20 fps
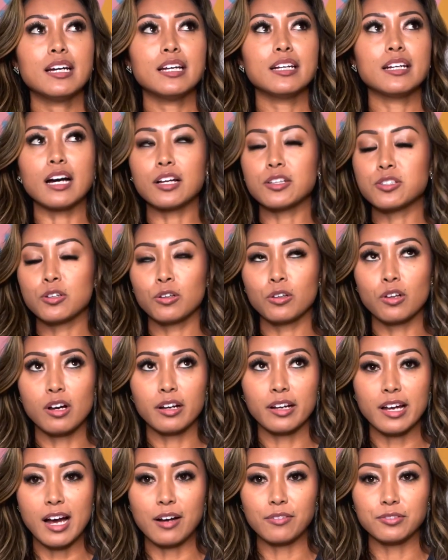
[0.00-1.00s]
not too
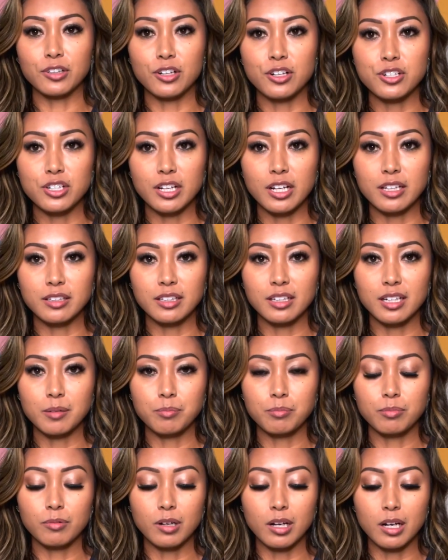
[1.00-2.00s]
long after, she ended
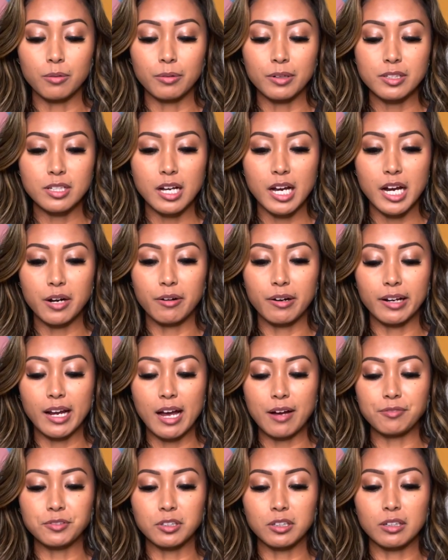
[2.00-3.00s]
up retiring
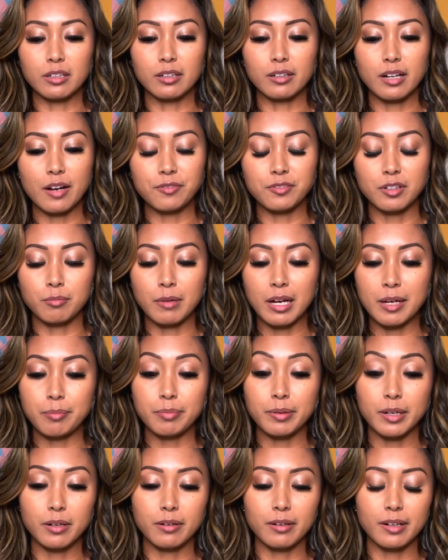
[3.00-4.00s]
after my
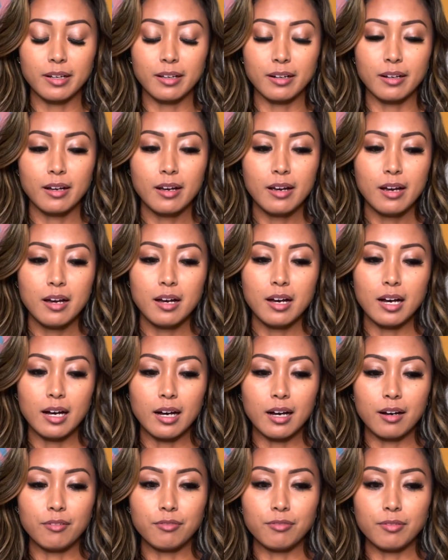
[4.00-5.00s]
period
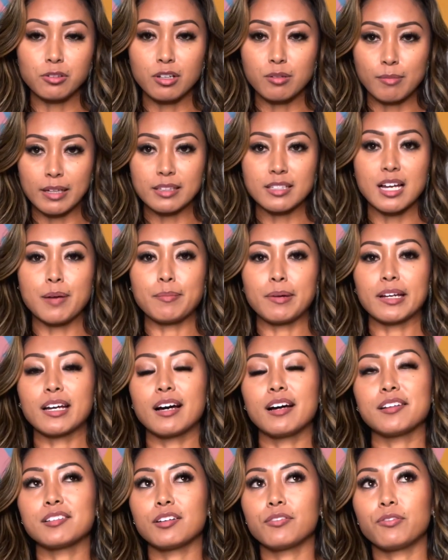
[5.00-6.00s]
of doing my time at
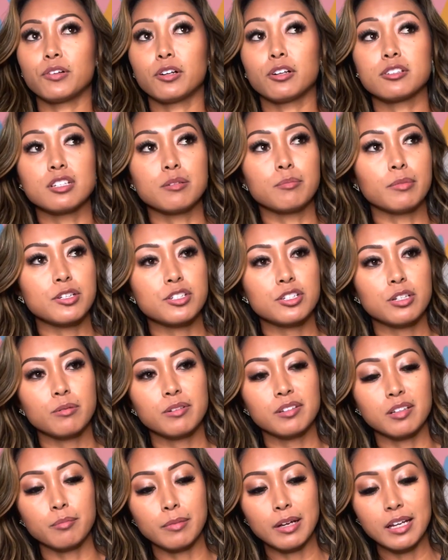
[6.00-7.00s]
Cal State Fullerton. But she
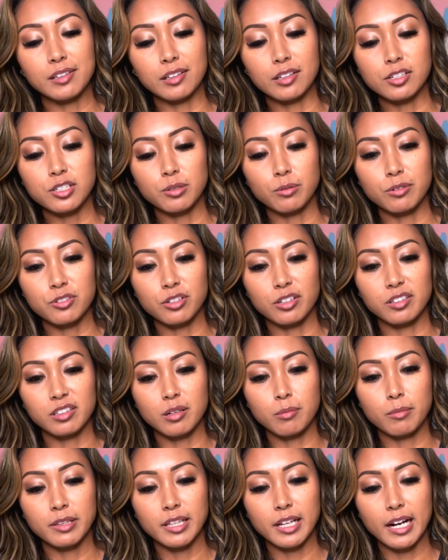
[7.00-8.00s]
was amazing. She was just
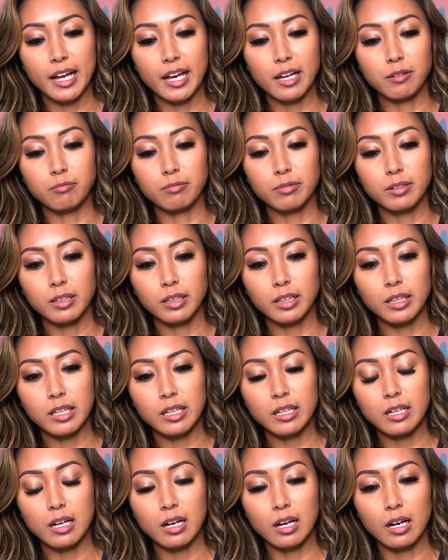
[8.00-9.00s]
someone that I had
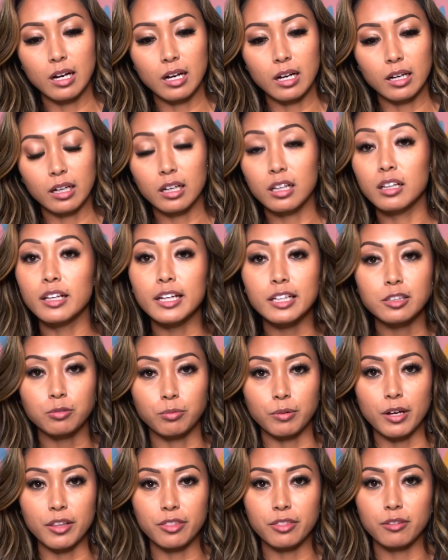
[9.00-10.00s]
really clicked
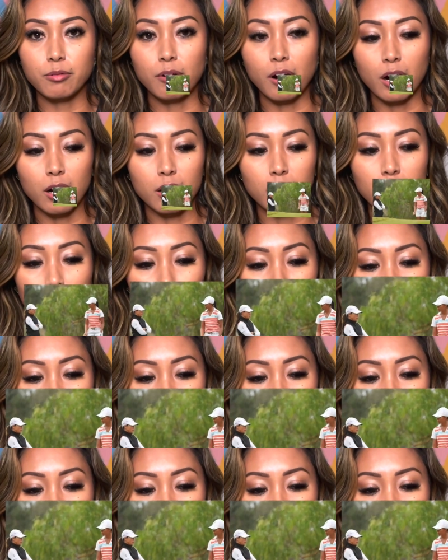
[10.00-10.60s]
with. Our